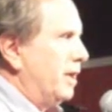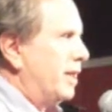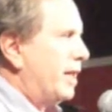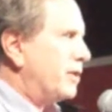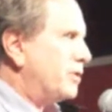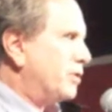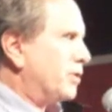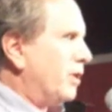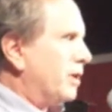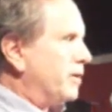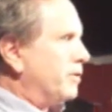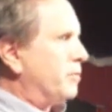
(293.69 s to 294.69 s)
And as she's
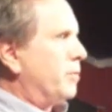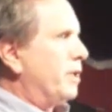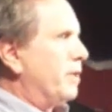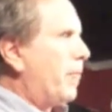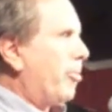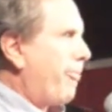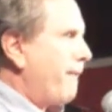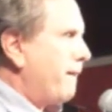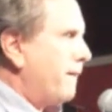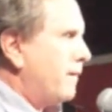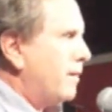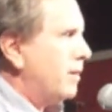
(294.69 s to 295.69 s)
talking to me,
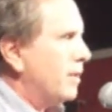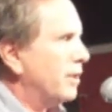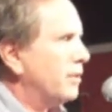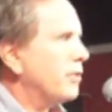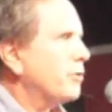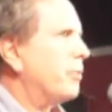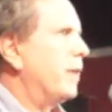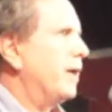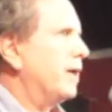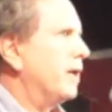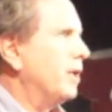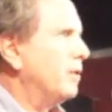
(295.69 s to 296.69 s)
another
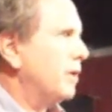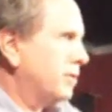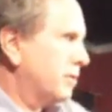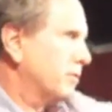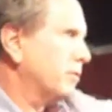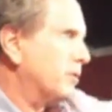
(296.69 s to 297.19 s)
plane, another